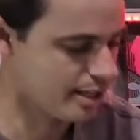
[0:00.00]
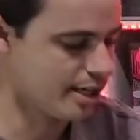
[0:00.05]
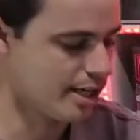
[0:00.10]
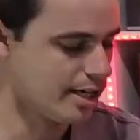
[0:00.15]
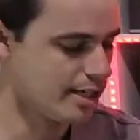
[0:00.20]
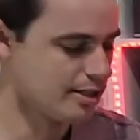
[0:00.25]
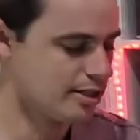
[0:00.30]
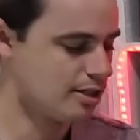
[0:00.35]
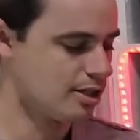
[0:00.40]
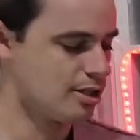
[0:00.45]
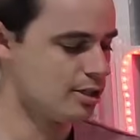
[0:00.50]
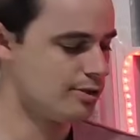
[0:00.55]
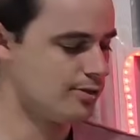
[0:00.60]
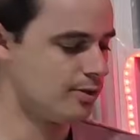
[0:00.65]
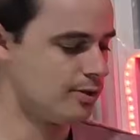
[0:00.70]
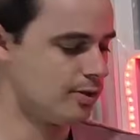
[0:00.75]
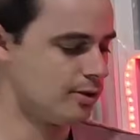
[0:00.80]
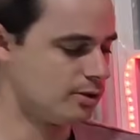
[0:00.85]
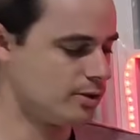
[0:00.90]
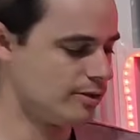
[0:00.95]
card goes
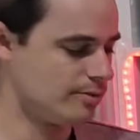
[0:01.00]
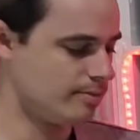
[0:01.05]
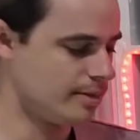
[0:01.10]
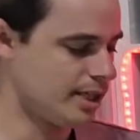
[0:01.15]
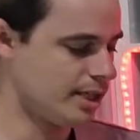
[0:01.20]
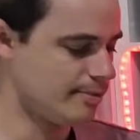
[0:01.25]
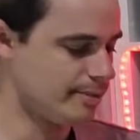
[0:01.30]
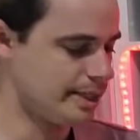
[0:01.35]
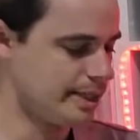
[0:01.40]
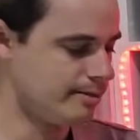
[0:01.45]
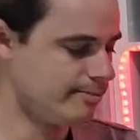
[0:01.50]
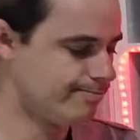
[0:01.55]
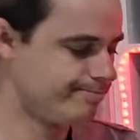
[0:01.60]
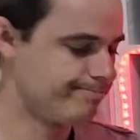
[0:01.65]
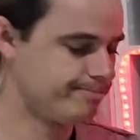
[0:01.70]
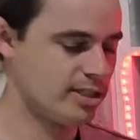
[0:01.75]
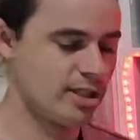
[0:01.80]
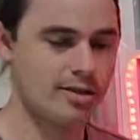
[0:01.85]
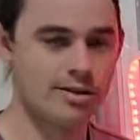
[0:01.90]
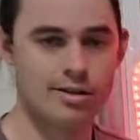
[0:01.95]
for all of maybe,
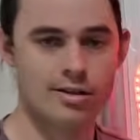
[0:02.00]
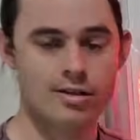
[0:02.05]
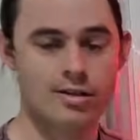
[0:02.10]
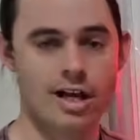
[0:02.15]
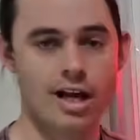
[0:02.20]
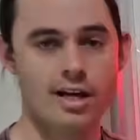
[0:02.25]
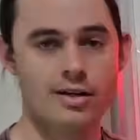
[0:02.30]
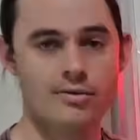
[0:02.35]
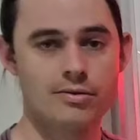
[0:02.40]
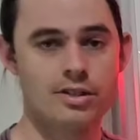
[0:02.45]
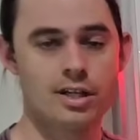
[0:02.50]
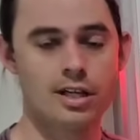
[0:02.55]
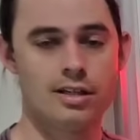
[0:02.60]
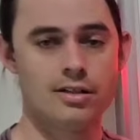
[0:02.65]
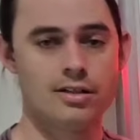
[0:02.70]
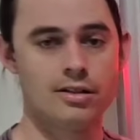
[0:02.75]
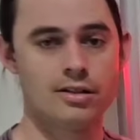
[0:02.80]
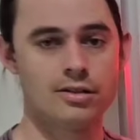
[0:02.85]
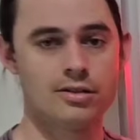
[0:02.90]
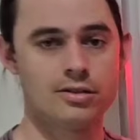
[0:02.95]
I don't know, $8 or
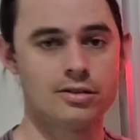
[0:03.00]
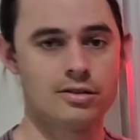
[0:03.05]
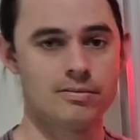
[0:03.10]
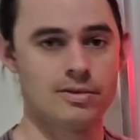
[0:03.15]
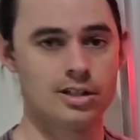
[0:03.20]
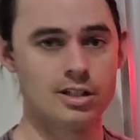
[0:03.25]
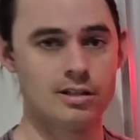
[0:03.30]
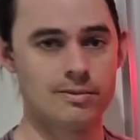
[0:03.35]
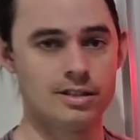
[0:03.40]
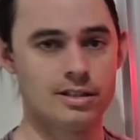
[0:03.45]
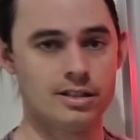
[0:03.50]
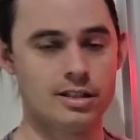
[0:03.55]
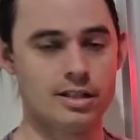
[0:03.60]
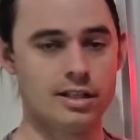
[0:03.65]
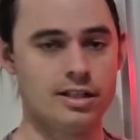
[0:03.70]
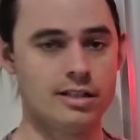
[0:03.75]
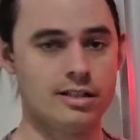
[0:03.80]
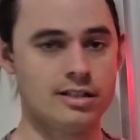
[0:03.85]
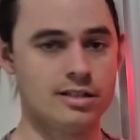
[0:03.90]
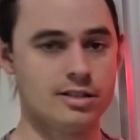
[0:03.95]
$10 at the moment,
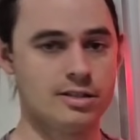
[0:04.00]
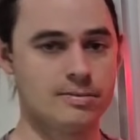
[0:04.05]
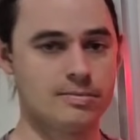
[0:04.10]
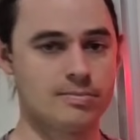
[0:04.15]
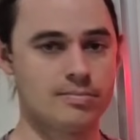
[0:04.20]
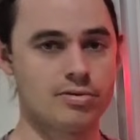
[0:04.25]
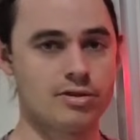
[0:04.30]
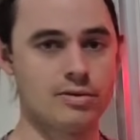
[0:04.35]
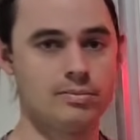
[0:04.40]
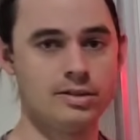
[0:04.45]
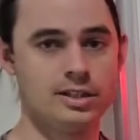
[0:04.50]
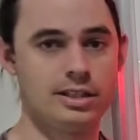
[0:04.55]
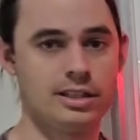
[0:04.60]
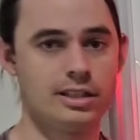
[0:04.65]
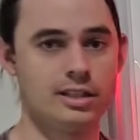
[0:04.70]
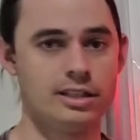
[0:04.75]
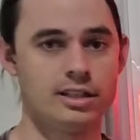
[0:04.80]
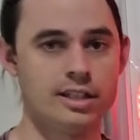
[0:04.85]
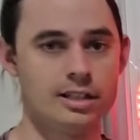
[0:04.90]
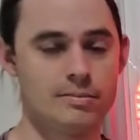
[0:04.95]
and it's probably going
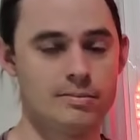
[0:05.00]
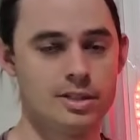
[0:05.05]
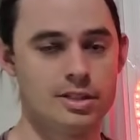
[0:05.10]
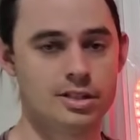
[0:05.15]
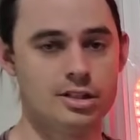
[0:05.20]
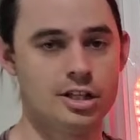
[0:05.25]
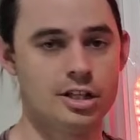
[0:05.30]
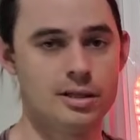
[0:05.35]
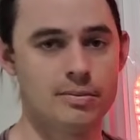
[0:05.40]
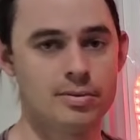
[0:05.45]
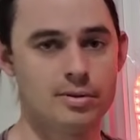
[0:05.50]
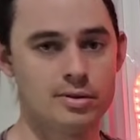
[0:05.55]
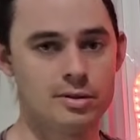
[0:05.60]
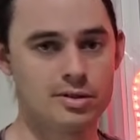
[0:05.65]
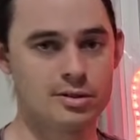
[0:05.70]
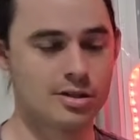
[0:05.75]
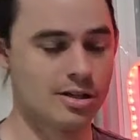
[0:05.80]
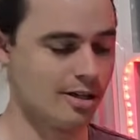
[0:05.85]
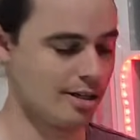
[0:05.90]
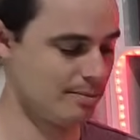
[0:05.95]
to get a bit cheaper as
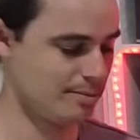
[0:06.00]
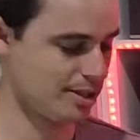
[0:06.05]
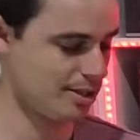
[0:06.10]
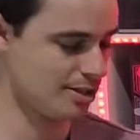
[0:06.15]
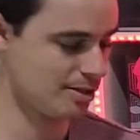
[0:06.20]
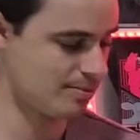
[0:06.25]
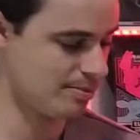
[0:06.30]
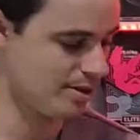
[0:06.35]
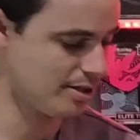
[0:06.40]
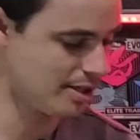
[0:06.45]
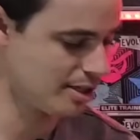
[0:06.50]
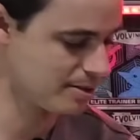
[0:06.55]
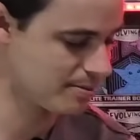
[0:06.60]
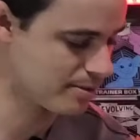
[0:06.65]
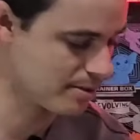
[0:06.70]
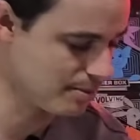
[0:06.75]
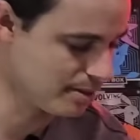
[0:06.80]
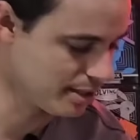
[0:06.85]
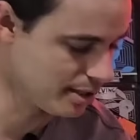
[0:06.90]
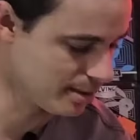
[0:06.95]
time goes by. It's
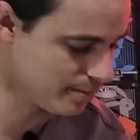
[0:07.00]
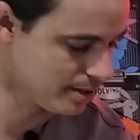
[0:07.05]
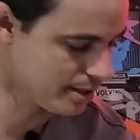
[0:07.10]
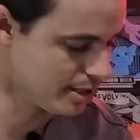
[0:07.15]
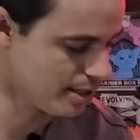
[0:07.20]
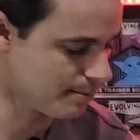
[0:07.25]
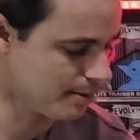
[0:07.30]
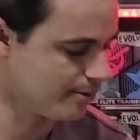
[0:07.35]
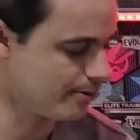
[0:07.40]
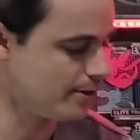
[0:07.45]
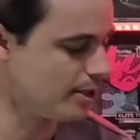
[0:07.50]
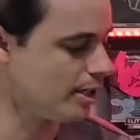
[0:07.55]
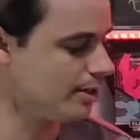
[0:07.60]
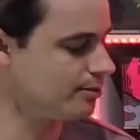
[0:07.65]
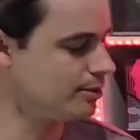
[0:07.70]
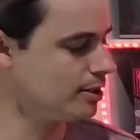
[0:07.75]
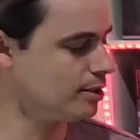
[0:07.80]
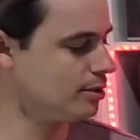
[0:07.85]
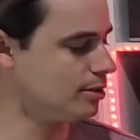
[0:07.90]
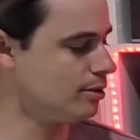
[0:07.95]
probably going to become a
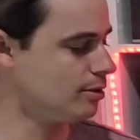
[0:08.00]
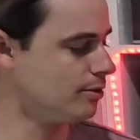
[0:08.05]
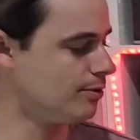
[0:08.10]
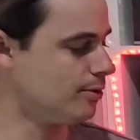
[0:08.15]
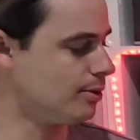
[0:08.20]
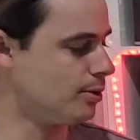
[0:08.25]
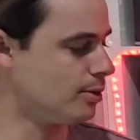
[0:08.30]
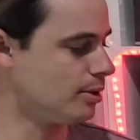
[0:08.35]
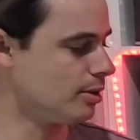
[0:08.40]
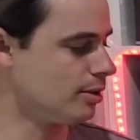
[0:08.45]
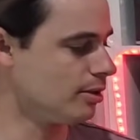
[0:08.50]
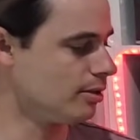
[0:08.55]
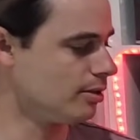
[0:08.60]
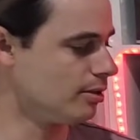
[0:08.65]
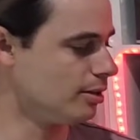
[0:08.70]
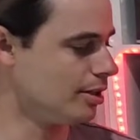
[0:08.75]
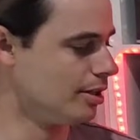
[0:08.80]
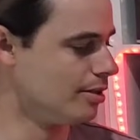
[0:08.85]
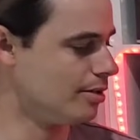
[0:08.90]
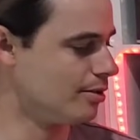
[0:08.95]
$5 or a $4
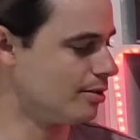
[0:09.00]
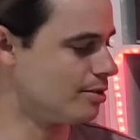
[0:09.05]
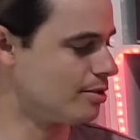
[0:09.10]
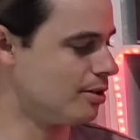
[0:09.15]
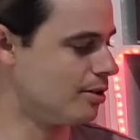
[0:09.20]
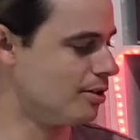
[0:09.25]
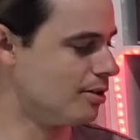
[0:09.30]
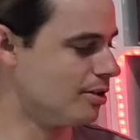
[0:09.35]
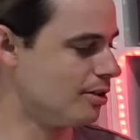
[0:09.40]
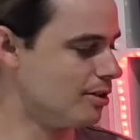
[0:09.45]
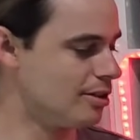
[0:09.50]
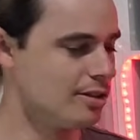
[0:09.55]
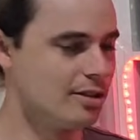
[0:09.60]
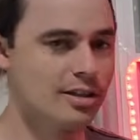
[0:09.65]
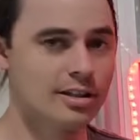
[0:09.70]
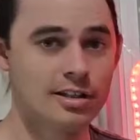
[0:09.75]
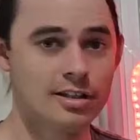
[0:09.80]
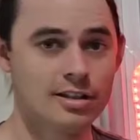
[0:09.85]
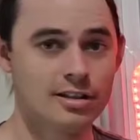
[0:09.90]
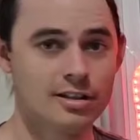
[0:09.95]
or a
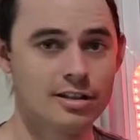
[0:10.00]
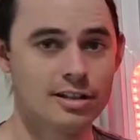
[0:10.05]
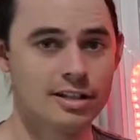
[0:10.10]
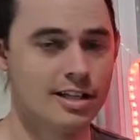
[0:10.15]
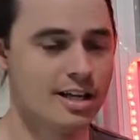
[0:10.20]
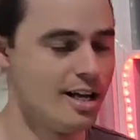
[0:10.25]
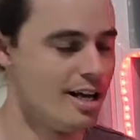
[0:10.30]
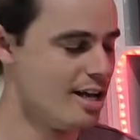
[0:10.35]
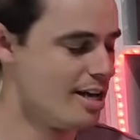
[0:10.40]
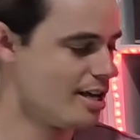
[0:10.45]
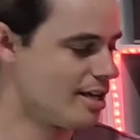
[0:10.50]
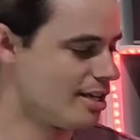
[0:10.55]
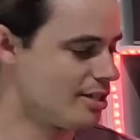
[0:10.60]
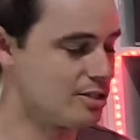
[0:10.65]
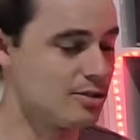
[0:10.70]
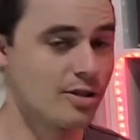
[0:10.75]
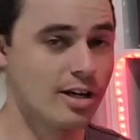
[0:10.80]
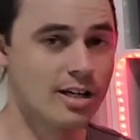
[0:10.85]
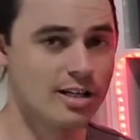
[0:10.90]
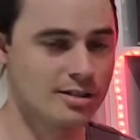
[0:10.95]
$2.99
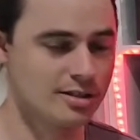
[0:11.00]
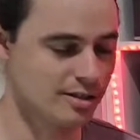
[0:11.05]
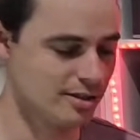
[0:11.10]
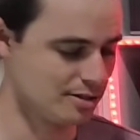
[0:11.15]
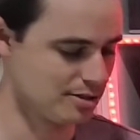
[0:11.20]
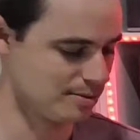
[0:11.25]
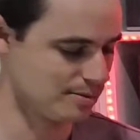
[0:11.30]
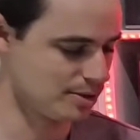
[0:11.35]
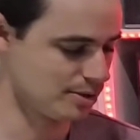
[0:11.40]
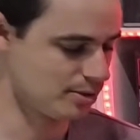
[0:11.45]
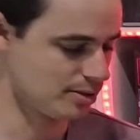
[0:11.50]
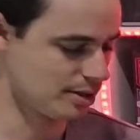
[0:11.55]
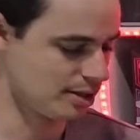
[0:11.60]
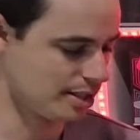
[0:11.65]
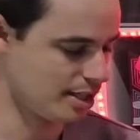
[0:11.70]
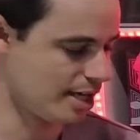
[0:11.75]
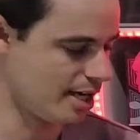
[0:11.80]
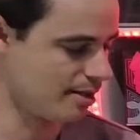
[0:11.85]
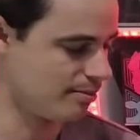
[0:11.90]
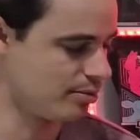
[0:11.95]
Australian dollars. I'm talking
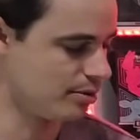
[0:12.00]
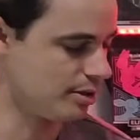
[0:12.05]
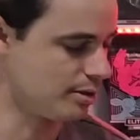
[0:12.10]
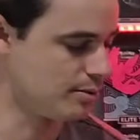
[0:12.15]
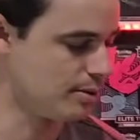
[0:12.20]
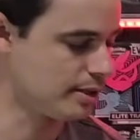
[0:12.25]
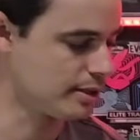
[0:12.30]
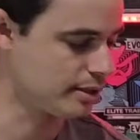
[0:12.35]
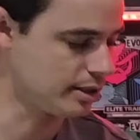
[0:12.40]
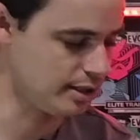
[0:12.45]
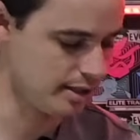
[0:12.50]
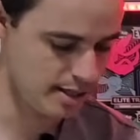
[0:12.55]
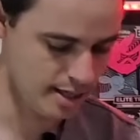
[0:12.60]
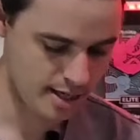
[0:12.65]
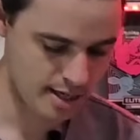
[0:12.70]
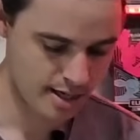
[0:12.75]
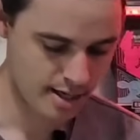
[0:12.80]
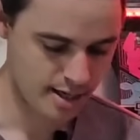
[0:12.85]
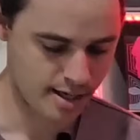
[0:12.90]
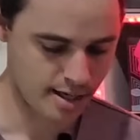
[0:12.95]
card pretty quickly.
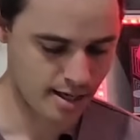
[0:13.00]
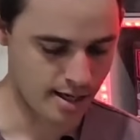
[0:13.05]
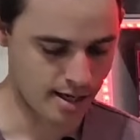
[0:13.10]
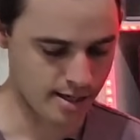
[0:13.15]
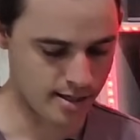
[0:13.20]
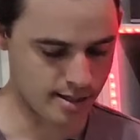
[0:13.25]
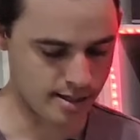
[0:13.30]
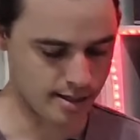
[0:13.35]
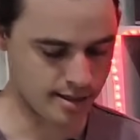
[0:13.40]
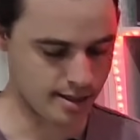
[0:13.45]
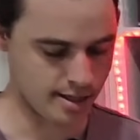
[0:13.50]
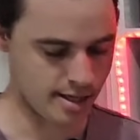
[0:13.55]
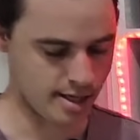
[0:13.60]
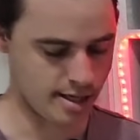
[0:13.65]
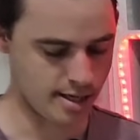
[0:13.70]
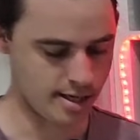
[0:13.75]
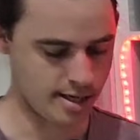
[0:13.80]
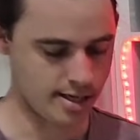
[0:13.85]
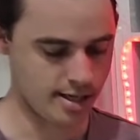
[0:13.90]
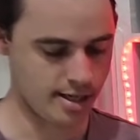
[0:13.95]
And
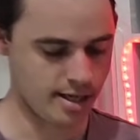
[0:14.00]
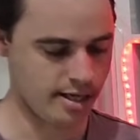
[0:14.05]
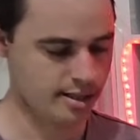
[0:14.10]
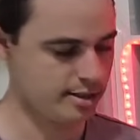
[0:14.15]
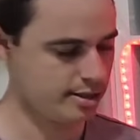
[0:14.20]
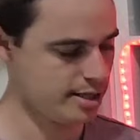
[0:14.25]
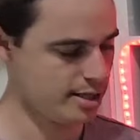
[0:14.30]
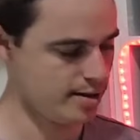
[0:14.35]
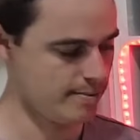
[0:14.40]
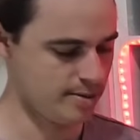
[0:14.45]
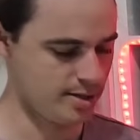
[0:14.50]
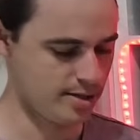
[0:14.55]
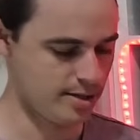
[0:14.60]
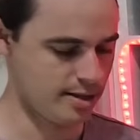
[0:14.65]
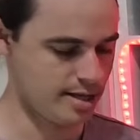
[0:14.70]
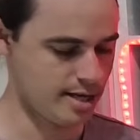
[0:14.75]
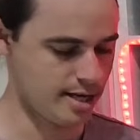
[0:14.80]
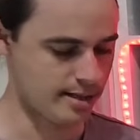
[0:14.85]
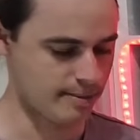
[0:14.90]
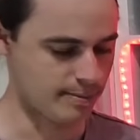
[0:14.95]
actually had a bit of
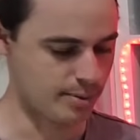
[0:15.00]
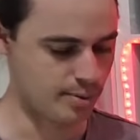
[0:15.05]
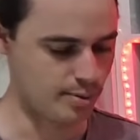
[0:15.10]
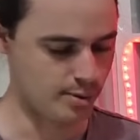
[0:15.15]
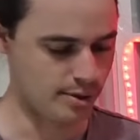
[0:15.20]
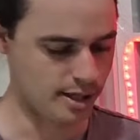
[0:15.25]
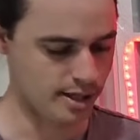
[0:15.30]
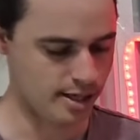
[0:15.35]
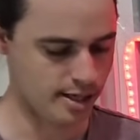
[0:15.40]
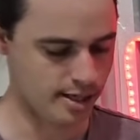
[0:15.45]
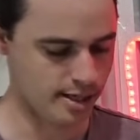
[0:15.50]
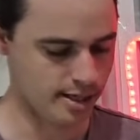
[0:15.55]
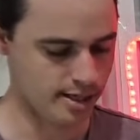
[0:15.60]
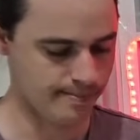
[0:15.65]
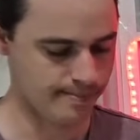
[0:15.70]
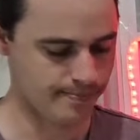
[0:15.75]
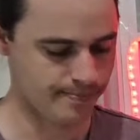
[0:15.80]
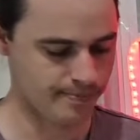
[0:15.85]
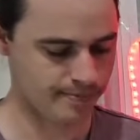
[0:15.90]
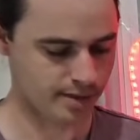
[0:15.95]
luck. Pulled
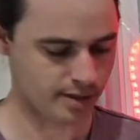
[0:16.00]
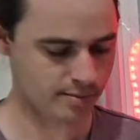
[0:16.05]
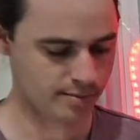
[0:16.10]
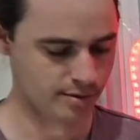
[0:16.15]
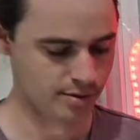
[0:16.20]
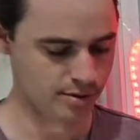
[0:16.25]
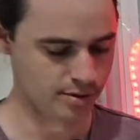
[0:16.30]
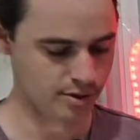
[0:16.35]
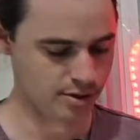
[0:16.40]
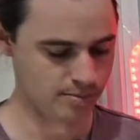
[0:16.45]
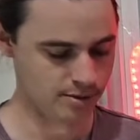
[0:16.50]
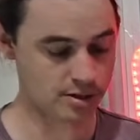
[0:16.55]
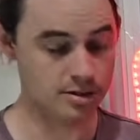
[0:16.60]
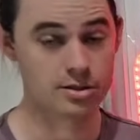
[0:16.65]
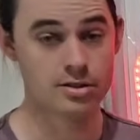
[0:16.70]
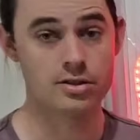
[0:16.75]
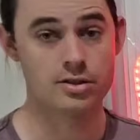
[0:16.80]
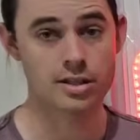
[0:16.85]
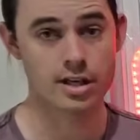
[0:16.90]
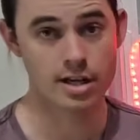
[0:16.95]
I presume, just
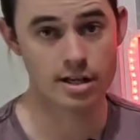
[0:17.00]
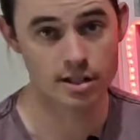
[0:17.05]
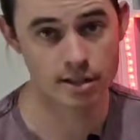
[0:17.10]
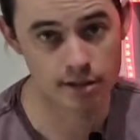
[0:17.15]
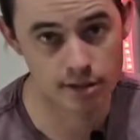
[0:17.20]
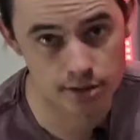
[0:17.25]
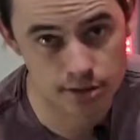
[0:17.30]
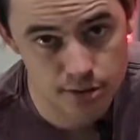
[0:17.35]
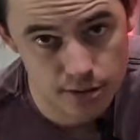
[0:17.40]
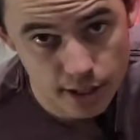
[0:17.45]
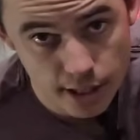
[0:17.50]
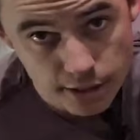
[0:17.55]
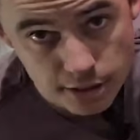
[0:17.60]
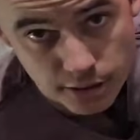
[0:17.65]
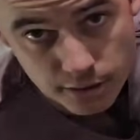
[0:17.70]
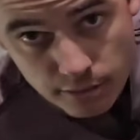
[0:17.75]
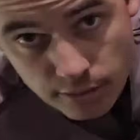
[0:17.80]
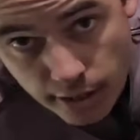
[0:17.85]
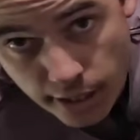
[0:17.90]
a standard illustration